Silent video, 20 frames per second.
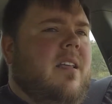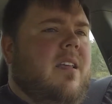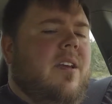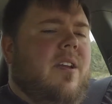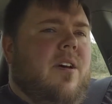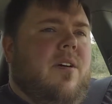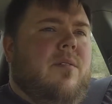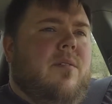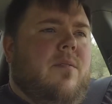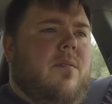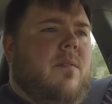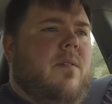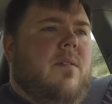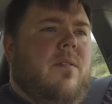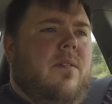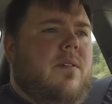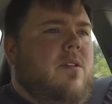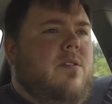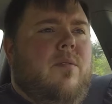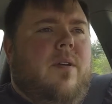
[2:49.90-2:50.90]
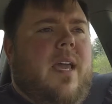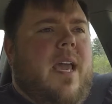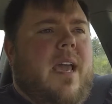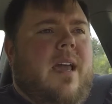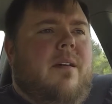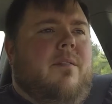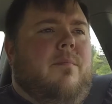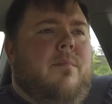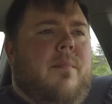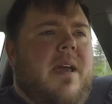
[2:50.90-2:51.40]
you know, you
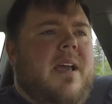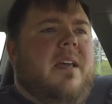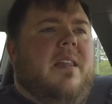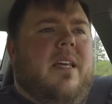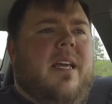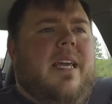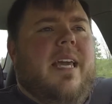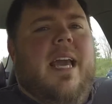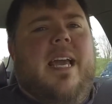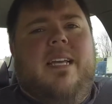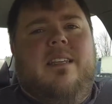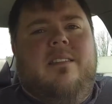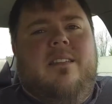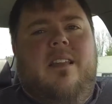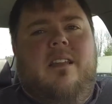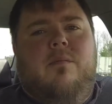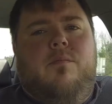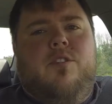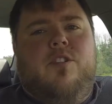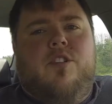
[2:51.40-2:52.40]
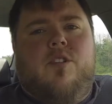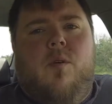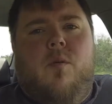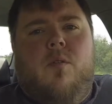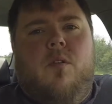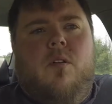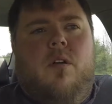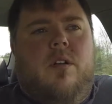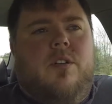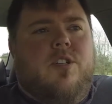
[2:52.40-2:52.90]
can't make the case that it was
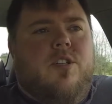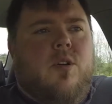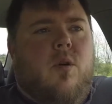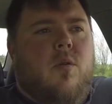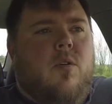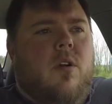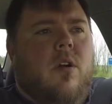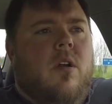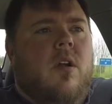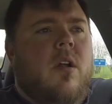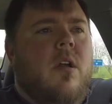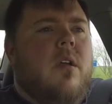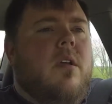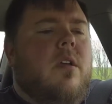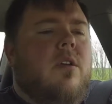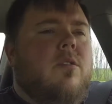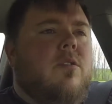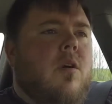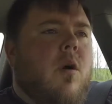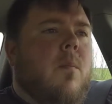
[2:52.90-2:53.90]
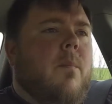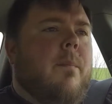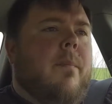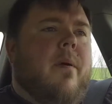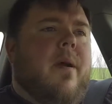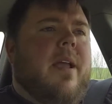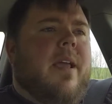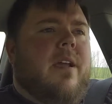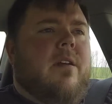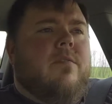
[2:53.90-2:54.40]
shoulder on shoulder. You don't
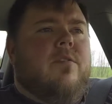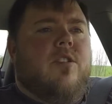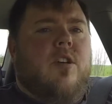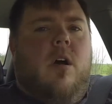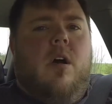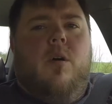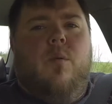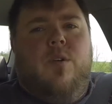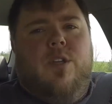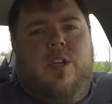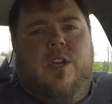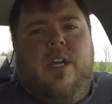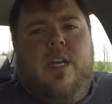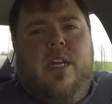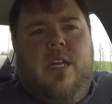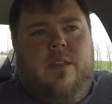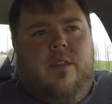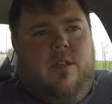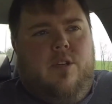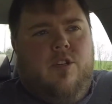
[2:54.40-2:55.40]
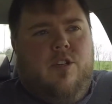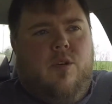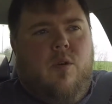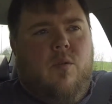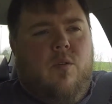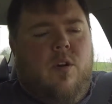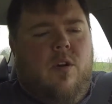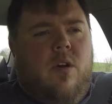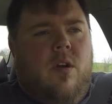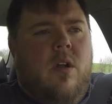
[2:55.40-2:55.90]
break your jaw when you get hit in the
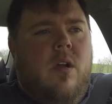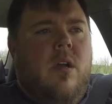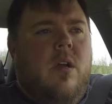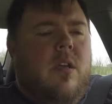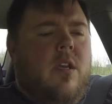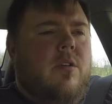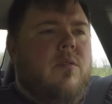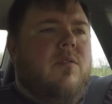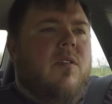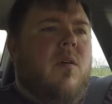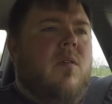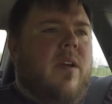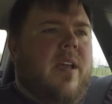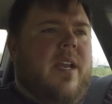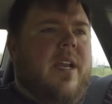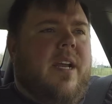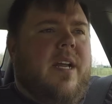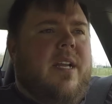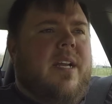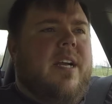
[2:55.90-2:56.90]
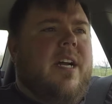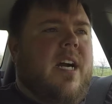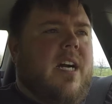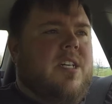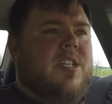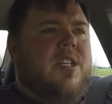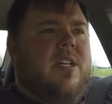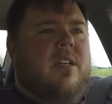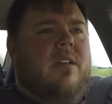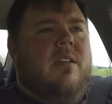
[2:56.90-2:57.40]
shoulder. You don't get a
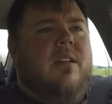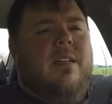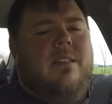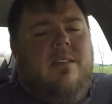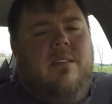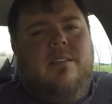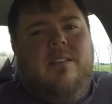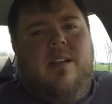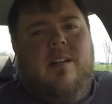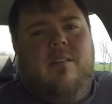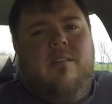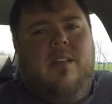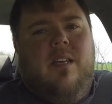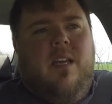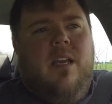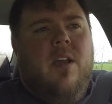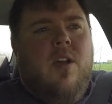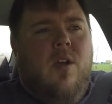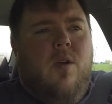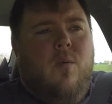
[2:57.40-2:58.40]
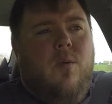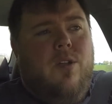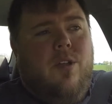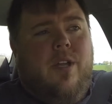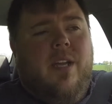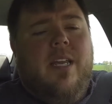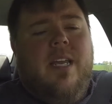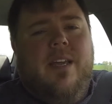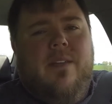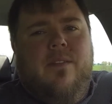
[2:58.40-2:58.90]
concussion necessarily when you
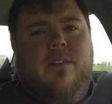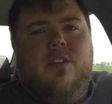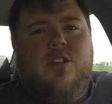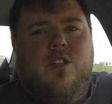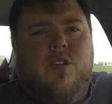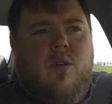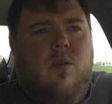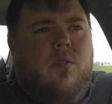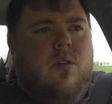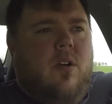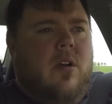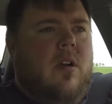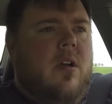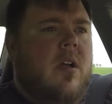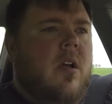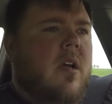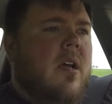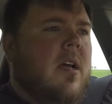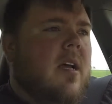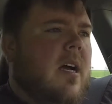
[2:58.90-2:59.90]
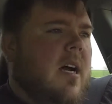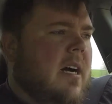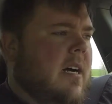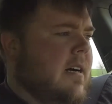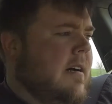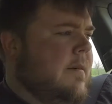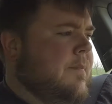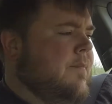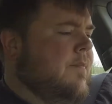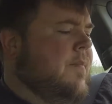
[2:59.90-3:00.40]
get hit in the shoulder.
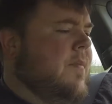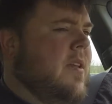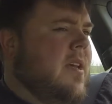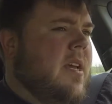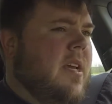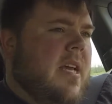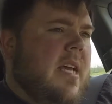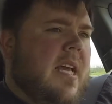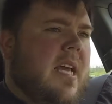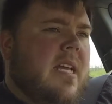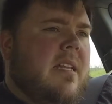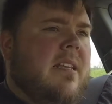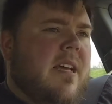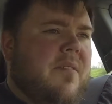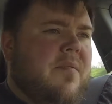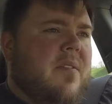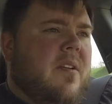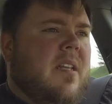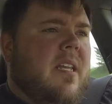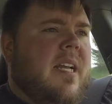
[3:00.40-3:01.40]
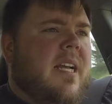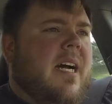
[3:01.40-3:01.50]
He definitely